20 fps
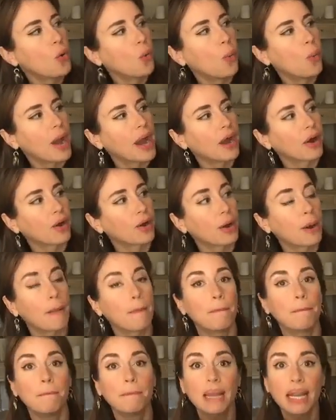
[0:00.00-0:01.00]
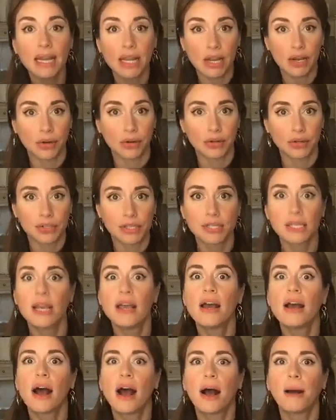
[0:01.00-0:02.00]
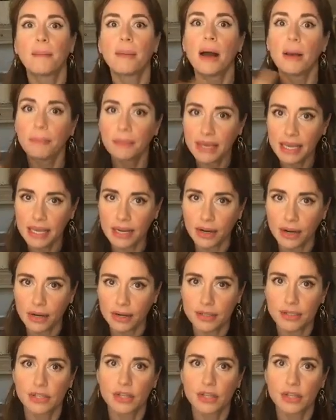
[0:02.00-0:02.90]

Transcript: where meteors um, appear.